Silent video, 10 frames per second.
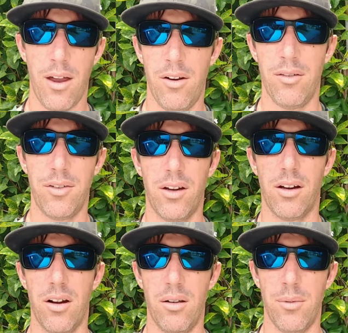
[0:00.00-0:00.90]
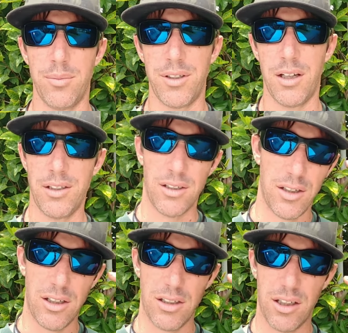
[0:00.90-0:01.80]
don't know if you can call them obsessions.
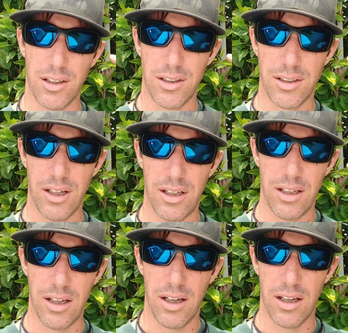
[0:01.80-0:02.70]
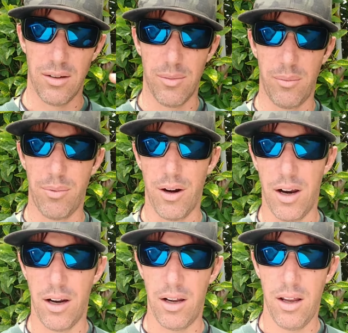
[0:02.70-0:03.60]
I just get this idea in my
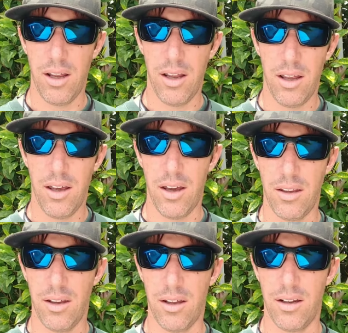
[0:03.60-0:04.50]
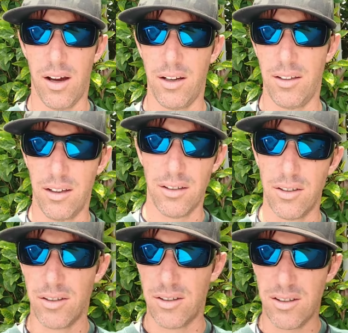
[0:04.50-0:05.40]
brain, and then the idea
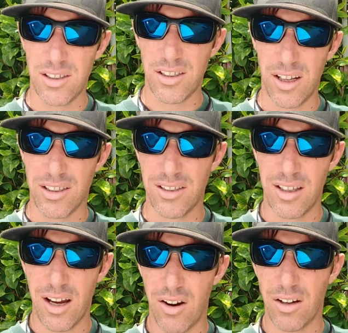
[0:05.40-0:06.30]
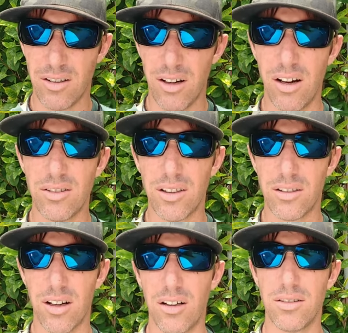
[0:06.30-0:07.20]
just sticks in there and grows and
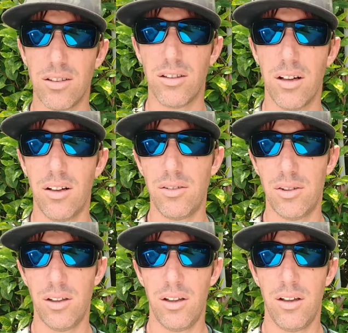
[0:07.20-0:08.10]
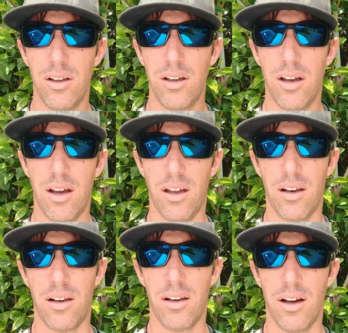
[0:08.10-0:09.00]
grows and grows.
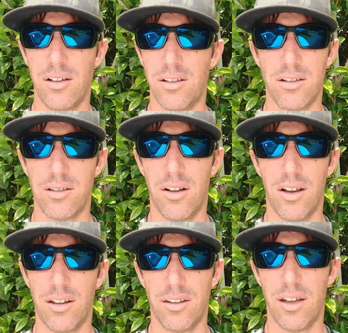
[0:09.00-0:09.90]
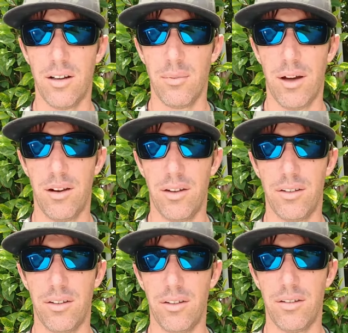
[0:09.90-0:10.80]
And I just, all I can think about
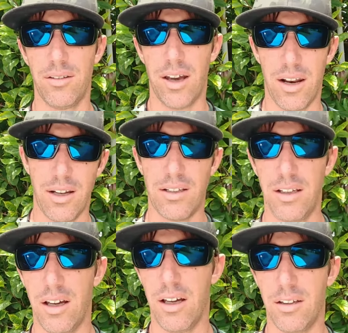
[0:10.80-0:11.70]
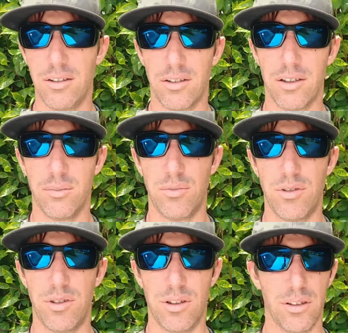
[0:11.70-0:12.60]
is that idea just
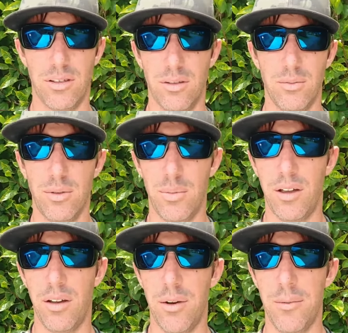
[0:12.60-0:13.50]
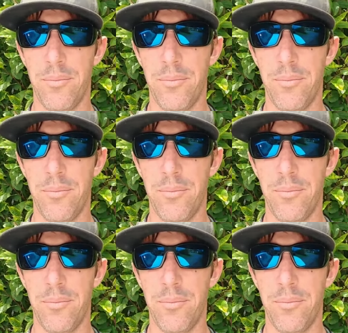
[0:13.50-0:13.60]
consumes me.